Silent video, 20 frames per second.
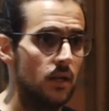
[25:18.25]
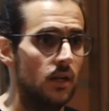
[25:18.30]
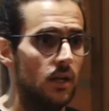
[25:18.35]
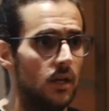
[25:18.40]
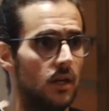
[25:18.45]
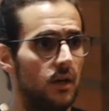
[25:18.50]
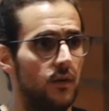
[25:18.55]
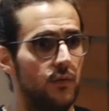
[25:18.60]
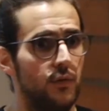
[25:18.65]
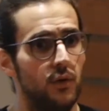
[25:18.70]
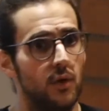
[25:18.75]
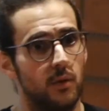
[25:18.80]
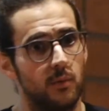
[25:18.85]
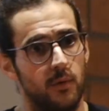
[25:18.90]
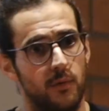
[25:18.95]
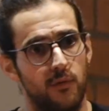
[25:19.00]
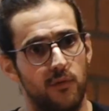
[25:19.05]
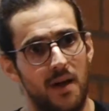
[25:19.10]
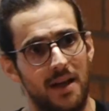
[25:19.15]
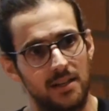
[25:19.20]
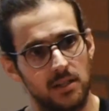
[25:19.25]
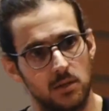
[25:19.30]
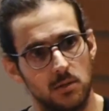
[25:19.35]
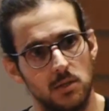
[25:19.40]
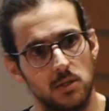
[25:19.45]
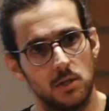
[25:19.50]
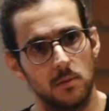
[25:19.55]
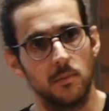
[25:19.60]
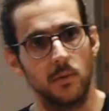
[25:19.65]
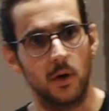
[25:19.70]
if you are refactoring
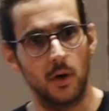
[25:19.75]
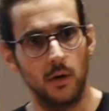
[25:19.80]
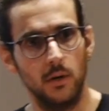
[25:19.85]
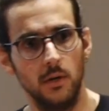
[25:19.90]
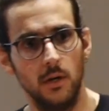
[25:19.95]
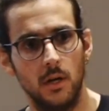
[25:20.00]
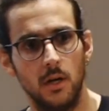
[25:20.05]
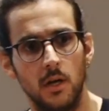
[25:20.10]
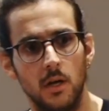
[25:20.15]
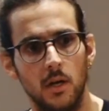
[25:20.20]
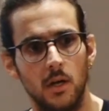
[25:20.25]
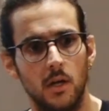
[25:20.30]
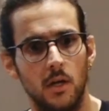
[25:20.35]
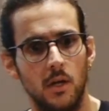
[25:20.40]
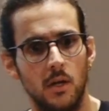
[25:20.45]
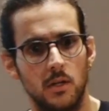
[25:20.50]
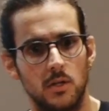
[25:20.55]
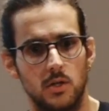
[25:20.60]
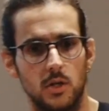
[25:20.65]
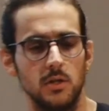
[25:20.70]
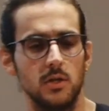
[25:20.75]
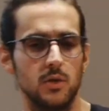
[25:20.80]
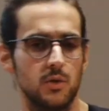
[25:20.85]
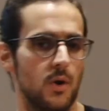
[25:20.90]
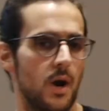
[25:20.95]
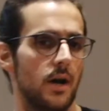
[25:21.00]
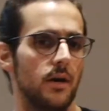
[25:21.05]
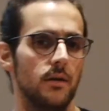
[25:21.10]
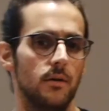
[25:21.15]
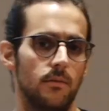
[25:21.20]
some code, don't
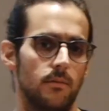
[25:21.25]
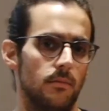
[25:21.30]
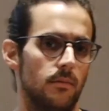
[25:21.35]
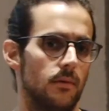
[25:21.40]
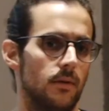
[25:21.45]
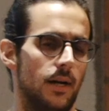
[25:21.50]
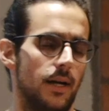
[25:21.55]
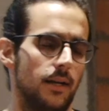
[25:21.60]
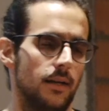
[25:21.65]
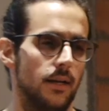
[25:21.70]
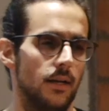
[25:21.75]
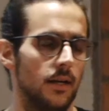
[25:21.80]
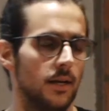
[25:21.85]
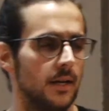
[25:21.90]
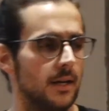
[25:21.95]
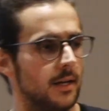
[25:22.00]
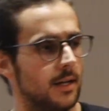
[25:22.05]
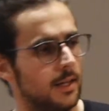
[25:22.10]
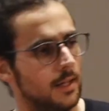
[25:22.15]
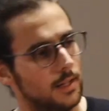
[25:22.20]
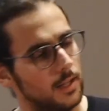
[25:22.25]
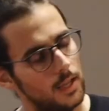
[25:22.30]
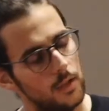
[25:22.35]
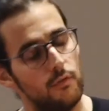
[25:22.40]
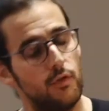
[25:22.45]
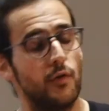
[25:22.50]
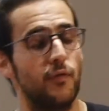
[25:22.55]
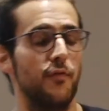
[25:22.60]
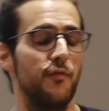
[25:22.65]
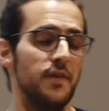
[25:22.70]
try to, like, if
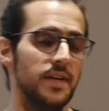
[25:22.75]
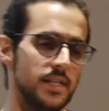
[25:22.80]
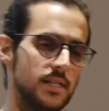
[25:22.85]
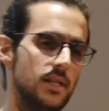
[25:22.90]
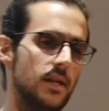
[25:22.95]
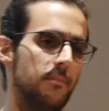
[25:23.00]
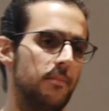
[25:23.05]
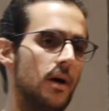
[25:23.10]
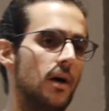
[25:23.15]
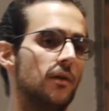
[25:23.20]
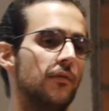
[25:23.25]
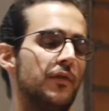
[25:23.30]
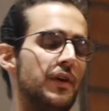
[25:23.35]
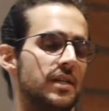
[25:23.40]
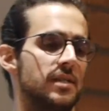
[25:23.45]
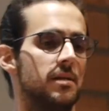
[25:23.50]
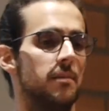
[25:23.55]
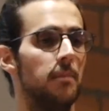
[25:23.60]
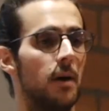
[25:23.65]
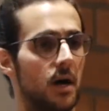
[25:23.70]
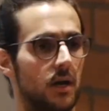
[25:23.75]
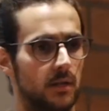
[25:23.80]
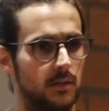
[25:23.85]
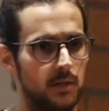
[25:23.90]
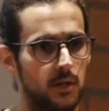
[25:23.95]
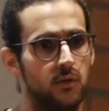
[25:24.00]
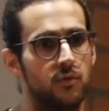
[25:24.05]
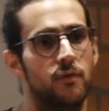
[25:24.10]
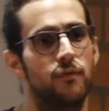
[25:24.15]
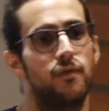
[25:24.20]
you're fixing a bug, fix the bug.
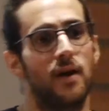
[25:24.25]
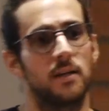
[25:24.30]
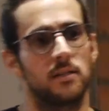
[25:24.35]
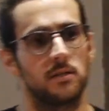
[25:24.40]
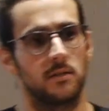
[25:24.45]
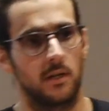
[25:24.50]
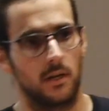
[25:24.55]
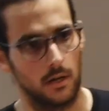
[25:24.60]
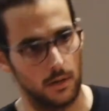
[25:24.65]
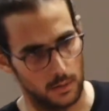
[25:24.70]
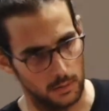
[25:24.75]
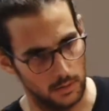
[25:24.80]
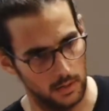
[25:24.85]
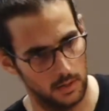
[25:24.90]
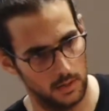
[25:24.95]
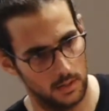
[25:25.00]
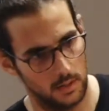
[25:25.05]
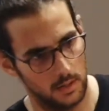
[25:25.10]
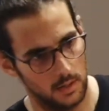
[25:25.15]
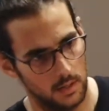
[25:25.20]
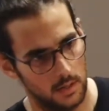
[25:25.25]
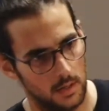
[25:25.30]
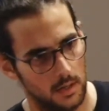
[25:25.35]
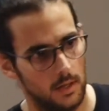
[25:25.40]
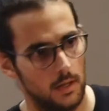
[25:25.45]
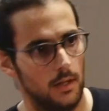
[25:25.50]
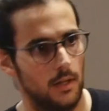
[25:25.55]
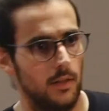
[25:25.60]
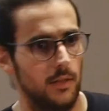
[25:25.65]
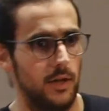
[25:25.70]
Don't refactor the code.
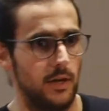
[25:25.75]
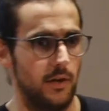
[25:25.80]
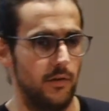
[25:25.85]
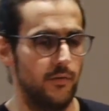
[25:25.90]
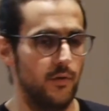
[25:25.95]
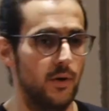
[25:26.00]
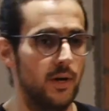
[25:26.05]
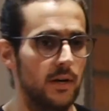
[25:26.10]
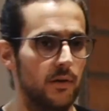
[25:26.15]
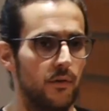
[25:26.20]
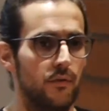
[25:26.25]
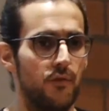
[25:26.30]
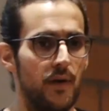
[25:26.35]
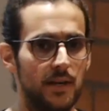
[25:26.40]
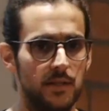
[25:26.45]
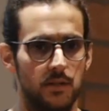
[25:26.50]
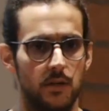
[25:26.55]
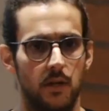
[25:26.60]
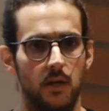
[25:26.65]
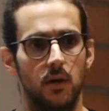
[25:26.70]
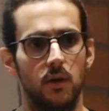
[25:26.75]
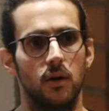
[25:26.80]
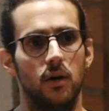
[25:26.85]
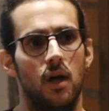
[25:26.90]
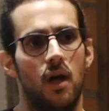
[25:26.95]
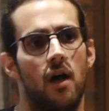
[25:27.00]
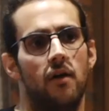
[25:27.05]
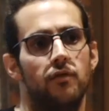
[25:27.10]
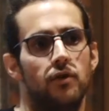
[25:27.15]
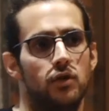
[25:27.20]
Then if you want to refactor the code,
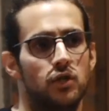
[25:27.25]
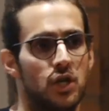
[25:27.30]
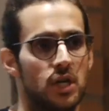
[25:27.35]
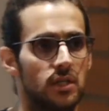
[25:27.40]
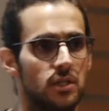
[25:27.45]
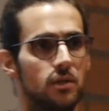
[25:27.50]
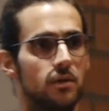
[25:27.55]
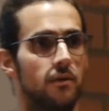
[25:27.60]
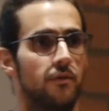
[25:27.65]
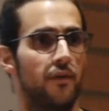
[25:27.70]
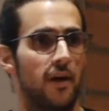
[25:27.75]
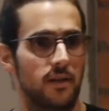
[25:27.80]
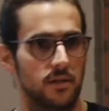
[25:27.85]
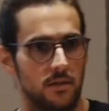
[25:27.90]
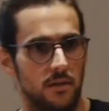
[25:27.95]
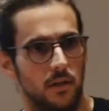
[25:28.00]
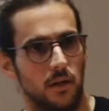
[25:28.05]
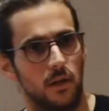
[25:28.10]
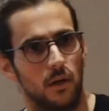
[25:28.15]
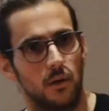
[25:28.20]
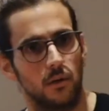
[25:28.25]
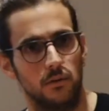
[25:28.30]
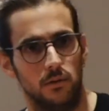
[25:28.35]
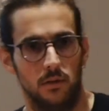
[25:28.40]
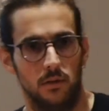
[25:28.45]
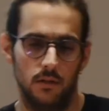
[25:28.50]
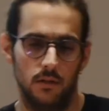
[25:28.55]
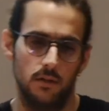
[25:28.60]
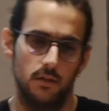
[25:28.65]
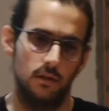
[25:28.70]
have your change to refactoring the code
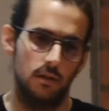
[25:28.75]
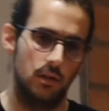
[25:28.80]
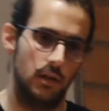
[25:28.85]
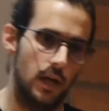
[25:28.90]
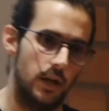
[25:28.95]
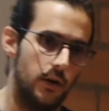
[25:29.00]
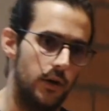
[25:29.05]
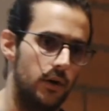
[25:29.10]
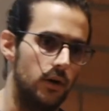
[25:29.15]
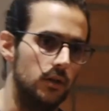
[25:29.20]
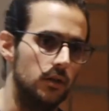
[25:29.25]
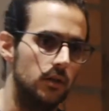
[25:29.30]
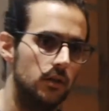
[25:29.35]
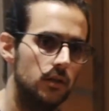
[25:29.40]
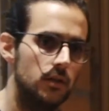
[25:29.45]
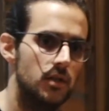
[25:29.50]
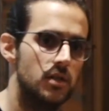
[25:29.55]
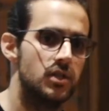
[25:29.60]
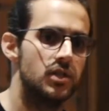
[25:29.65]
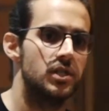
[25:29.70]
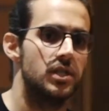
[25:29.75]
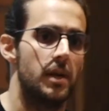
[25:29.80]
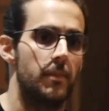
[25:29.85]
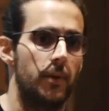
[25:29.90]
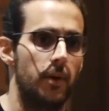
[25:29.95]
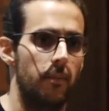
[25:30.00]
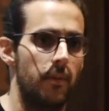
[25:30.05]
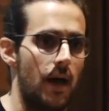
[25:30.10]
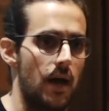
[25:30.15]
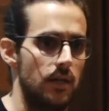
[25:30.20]
later on.
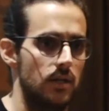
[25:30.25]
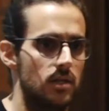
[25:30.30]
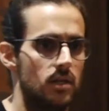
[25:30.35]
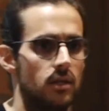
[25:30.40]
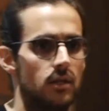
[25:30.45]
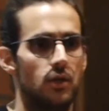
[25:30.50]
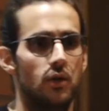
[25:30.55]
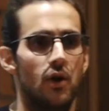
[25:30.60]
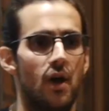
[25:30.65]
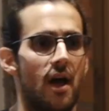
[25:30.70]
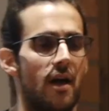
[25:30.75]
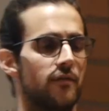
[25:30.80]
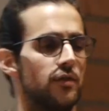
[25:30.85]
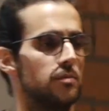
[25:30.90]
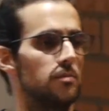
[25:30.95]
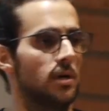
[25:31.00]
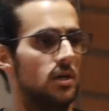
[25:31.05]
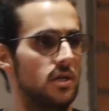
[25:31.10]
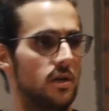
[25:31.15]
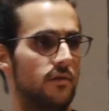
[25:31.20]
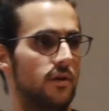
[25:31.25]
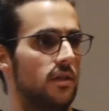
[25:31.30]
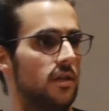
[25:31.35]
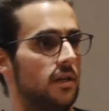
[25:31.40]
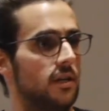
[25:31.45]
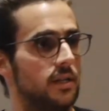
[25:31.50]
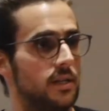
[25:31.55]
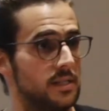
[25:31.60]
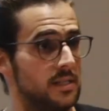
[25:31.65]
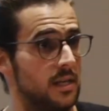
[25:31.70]
Separate patch. You don't have to merge
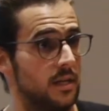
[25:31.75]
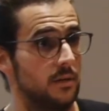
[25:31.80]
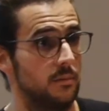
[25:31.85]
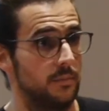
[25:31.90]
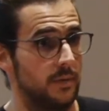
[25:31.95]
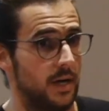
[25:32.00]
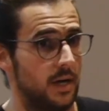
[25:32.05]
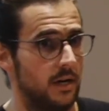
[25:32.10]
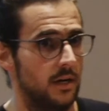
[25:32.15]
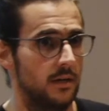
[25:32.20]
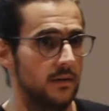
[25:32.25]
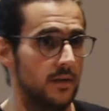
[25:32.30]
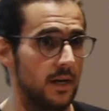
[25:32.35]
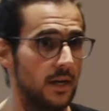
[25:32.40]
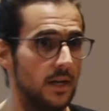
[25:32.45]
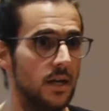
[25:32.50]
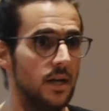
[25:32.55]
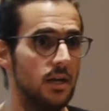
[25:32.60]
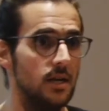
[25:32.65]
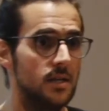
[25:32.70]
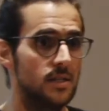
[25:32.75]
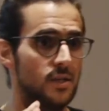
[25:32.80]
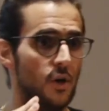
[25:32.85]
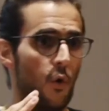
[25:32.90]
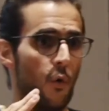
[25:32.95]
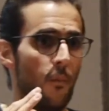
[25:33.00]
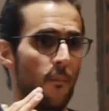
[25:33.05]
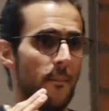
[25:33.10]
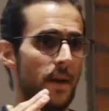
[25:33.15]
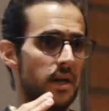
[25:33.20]
everything in the single PR, right?
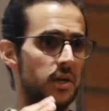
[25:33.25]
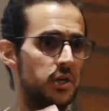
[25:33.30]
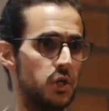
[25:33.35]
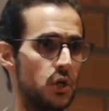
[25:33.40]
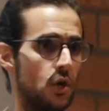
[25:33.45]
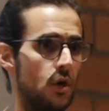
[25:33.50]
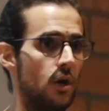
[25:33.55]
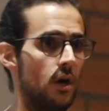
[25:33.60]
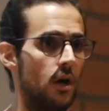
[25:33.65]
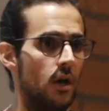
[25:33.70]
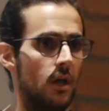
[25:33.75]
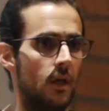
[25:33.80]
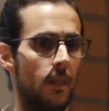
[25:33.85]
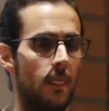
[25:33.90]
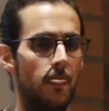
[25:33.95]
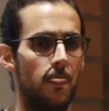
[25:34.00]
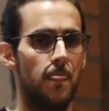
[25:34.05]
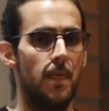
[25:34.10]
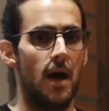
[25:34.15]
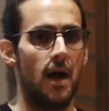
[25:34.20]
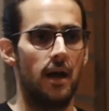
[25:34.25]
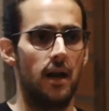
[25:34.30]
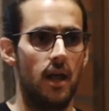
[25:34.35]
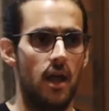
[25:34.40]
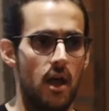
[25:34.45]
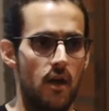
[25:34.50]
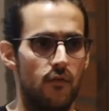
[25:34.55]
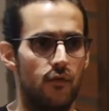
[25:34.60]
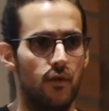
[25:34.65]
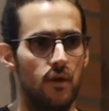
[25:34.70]
So make sure that
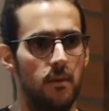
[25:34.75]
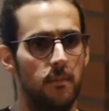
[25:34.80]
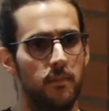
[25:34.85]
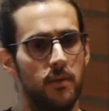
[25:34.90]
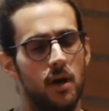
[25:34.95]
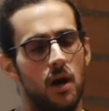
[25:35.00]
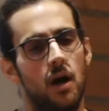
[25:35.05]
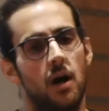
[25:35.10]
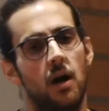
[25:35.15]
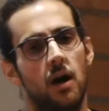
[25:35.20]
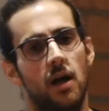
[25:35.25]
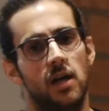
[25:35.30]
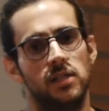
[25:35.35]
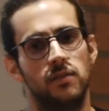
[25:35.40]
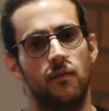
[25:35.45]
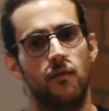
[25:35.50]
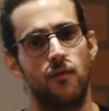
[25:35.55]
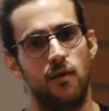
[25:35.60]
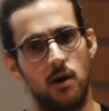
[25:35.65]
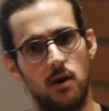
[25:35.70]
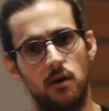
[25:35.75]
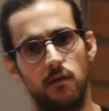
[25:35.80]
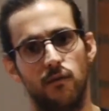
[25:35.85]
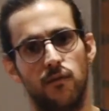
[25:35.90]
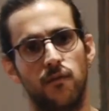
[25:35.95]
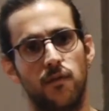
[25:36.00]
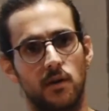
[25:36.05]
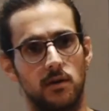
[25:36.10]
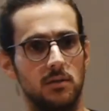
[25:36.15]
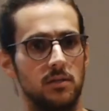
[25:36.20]
every PR has a very
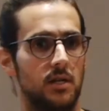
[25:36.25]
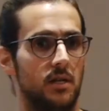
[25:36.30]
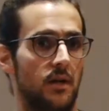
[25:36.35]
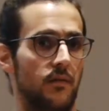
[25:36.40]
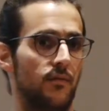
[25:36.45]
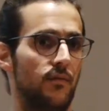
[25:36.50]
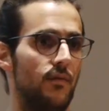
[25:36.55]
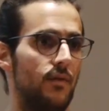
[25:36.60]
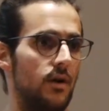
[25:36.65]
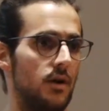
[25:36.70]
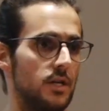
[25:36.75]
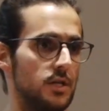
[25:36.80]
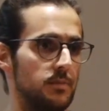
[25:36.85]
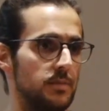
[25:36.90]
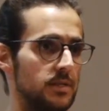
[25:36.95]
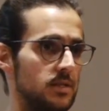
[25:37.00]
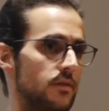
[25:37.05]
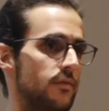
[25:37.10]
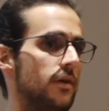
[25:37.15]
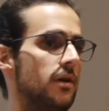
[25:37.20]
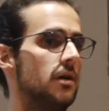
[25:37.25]
focused and a very specific